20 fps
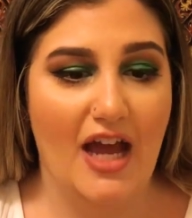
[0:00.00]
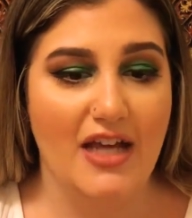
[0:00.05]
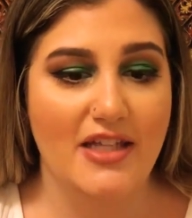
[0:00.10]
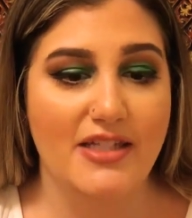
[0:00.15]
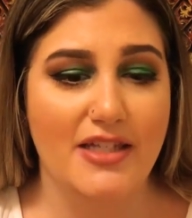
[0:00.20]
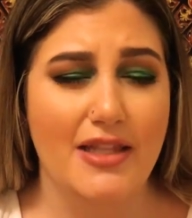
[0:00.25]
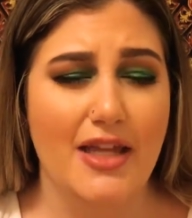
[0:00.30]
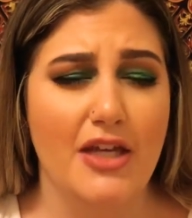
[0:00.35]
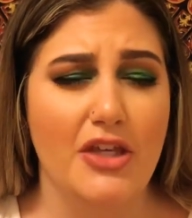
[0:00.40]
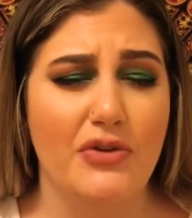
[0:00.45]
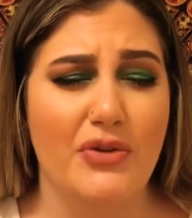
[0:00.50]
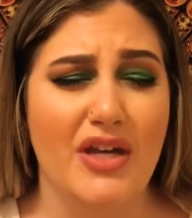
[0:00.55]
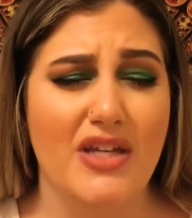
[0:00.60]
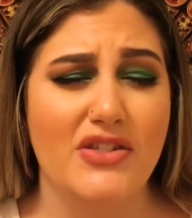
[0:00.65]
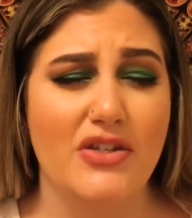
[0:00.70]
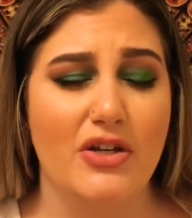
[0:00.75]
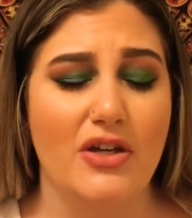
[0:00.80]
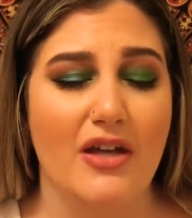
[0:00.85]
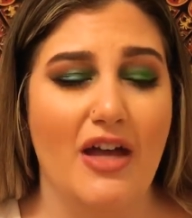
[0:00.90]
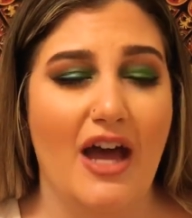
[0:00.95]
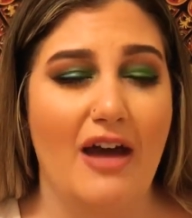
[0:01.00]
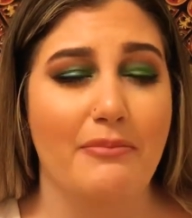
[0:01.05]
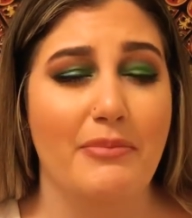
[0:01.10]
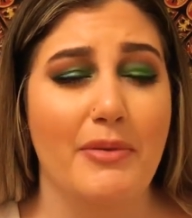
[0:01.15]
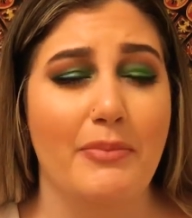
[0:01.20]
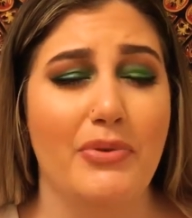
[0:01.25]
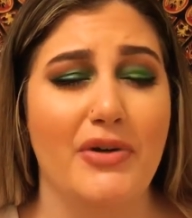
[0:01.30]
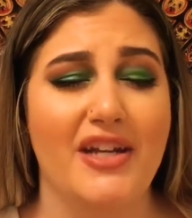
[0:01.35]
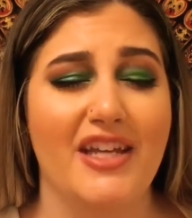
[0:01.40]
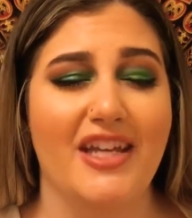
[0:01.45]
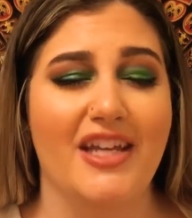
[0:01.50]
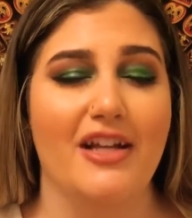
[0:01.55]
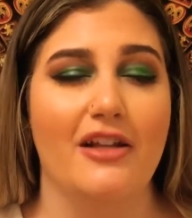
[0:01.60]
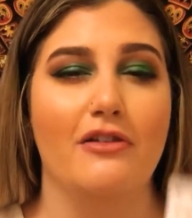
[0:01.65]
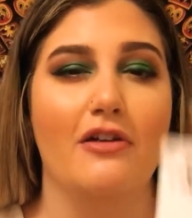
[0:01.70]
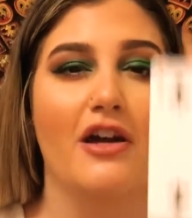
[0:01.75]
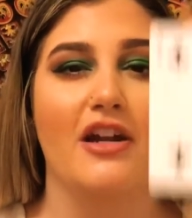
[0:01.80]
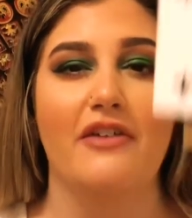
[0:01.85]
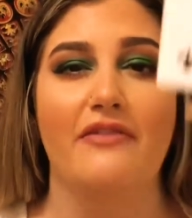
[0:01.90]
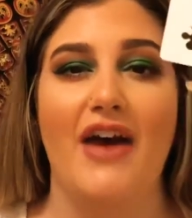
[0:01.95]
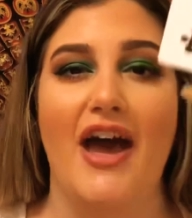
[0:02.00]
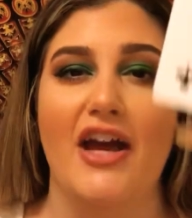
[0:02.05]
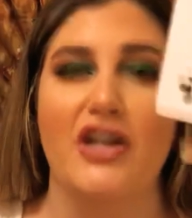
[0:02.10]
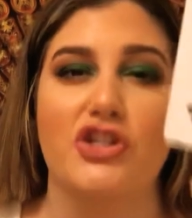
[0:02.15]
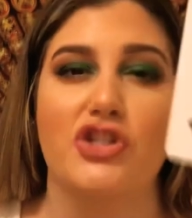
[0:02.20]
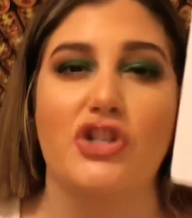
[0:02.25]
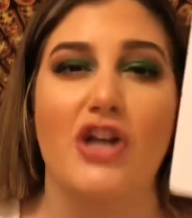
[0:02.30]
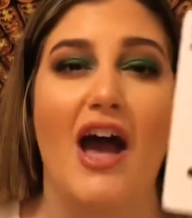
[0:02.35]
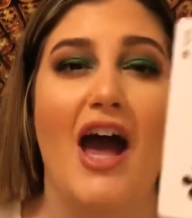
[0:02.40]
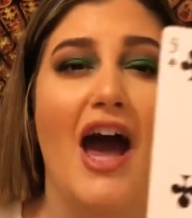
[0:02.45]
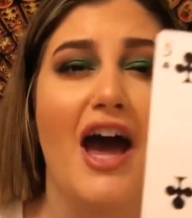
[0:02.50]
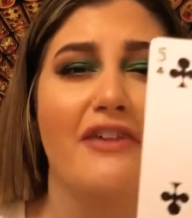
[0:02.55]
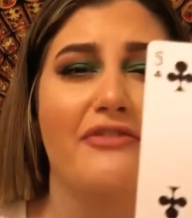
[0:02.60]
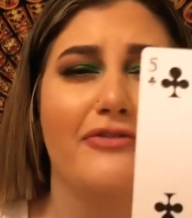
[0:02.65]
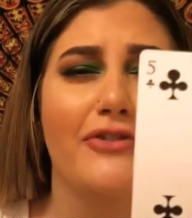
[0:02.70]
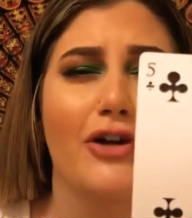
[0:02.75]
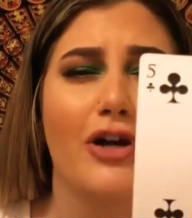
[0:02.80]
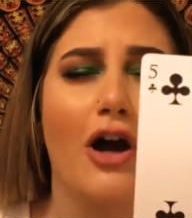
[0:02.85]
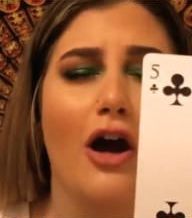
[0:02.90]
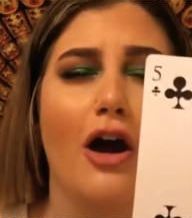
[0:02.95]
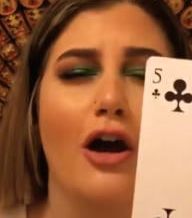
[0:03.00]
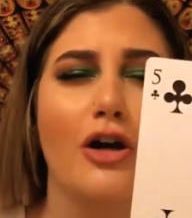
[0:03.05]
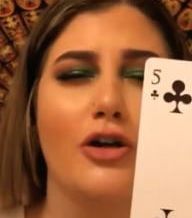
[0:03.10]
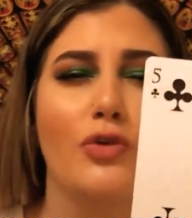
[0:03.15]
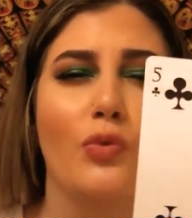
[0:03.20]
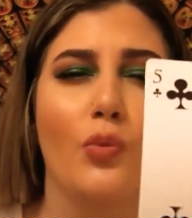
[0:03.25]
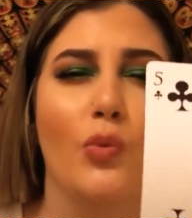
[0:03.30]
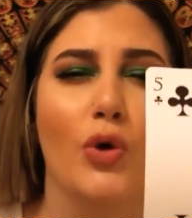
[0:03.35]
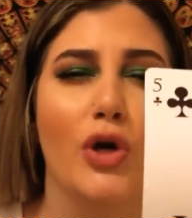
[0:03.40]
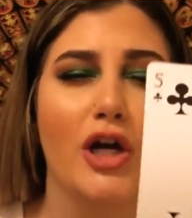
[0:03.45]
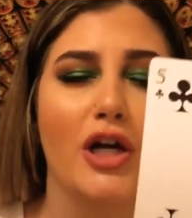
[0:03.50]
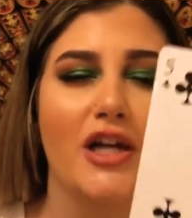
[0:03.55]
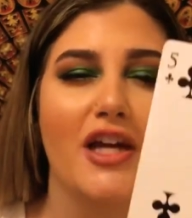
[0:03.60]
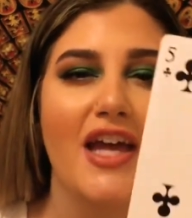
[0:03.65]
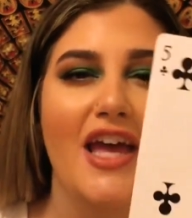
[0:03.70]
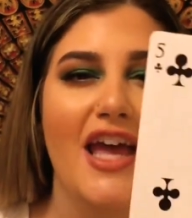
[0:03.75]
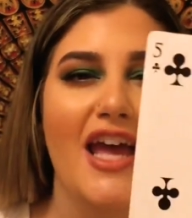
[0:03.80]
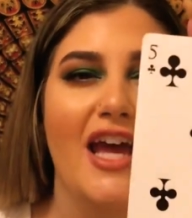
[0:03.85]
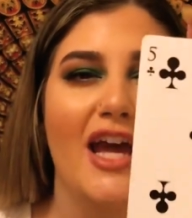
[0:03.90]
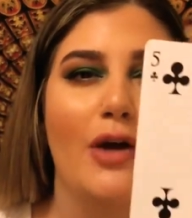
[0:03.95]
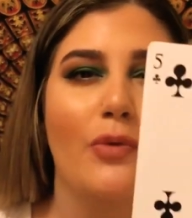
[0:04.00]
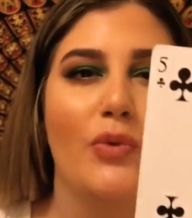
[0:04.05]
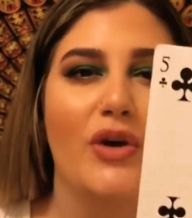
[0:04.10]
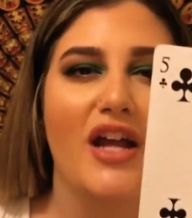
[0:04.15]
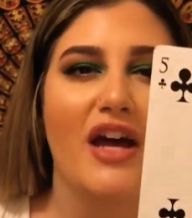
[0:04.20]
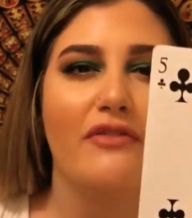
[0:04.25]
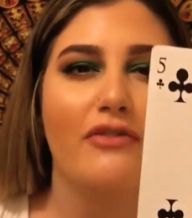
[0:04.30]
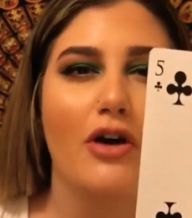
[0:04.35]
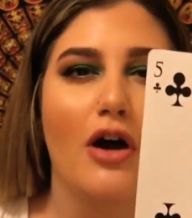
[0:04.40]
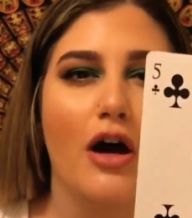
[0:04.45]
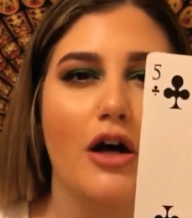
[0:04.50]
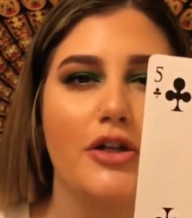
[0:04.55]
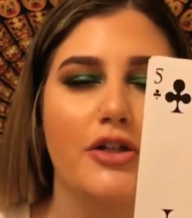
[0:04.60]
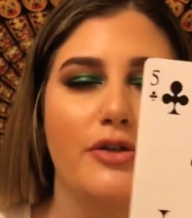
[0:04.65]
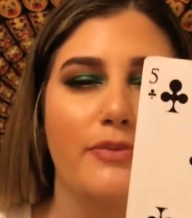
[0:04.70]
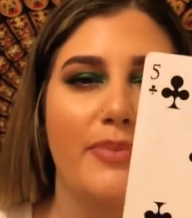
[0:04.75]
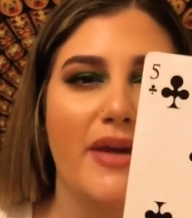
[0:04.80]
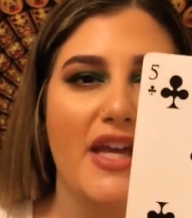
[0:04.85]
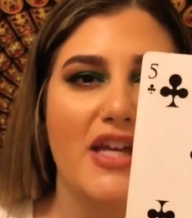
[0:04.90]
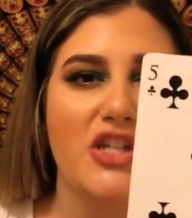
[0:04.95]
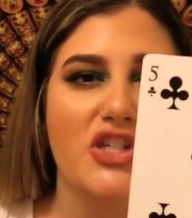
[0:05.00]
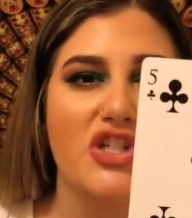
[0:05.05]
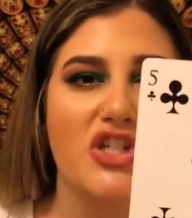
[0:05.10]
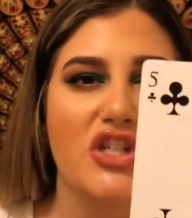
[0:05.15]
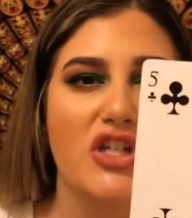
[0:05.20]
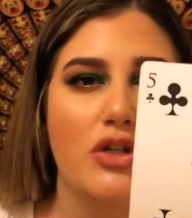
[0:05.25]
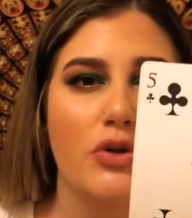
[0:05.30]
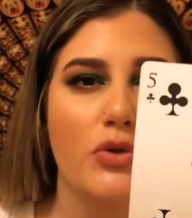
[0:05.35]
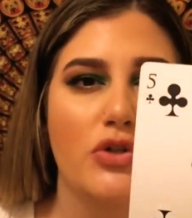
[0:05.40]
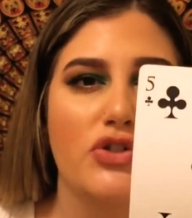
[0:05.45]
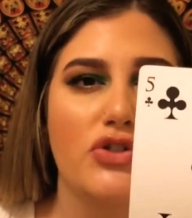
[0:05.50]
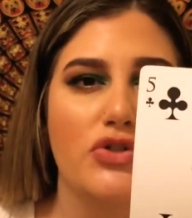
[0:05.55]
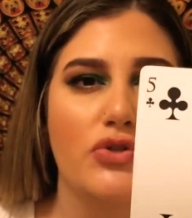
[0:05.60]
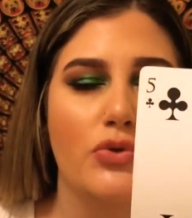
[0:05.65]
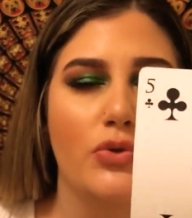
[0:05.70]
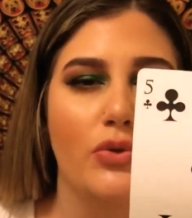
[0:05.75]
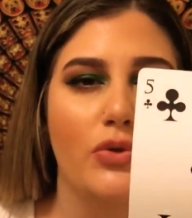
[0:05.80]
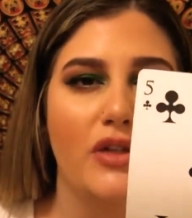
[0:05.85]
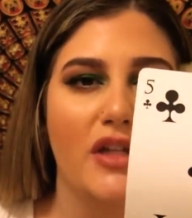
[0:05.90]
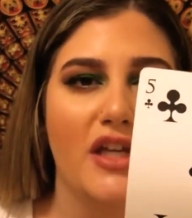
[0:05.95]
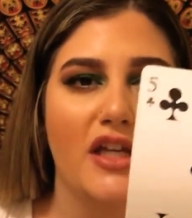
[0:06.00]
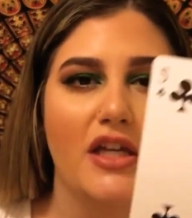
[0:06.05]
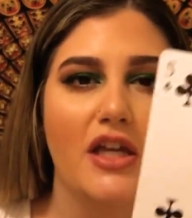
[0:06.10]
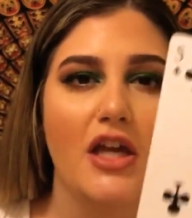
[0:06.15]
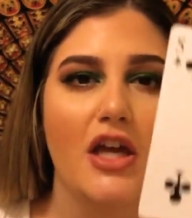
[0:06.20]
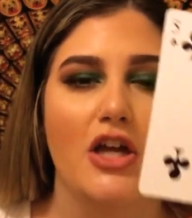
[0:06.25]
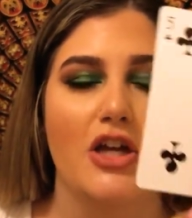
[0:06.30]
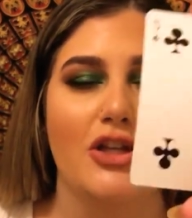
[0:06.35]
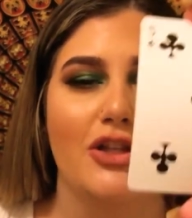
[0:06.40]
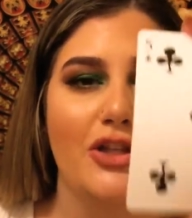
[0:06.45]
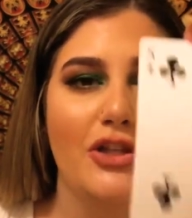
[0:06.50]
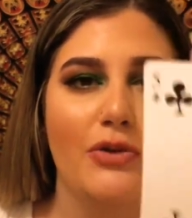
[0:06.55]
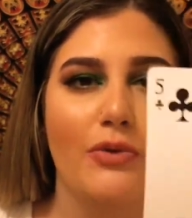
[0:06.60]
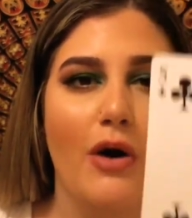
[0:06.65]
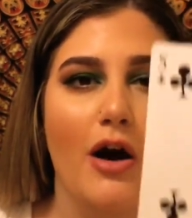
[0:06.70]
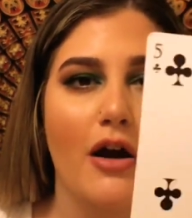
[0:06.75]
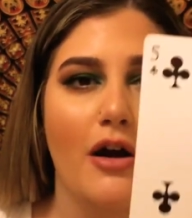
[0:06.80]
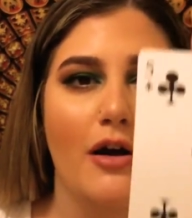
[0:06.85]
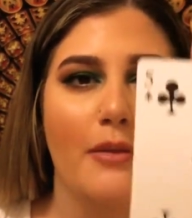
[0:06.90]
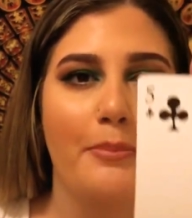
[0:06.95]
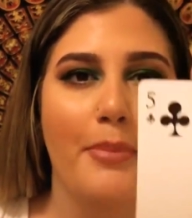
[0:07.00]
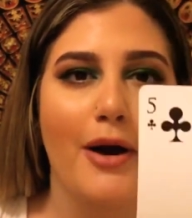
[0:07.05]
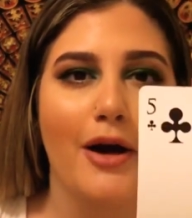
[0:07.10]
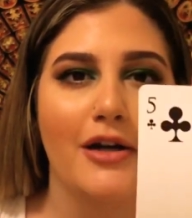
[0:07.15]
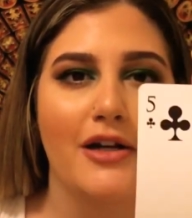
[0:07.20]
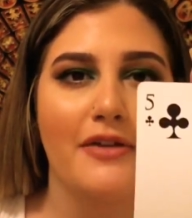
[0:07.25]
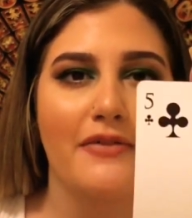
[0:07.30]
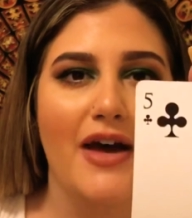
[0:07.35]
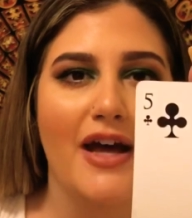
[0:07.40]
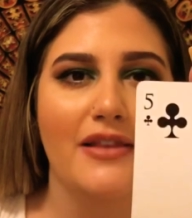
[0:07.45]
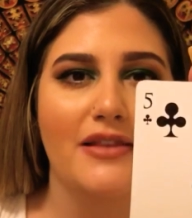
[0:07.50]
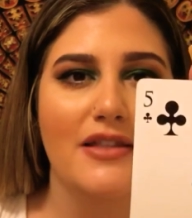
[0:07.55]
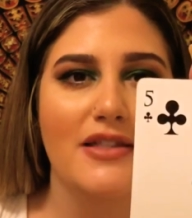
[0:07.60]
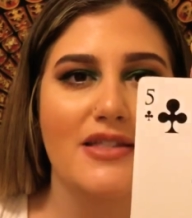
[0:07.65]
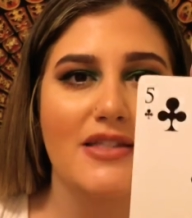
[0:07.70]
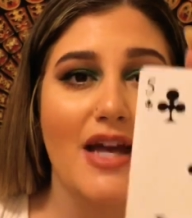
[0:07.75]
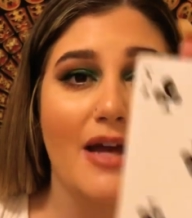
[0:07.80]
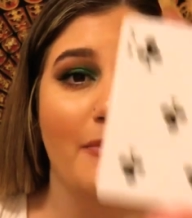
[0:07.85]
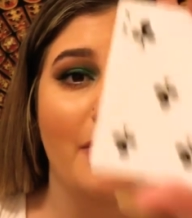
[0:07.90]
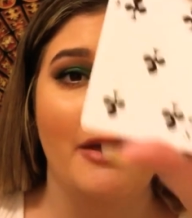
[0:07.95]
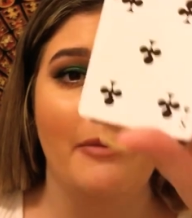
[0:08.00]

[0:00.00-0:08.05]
I see that you guys have been putting in a lot of extra effort, hard work in whatever occupation or schooling you are a part of at this time.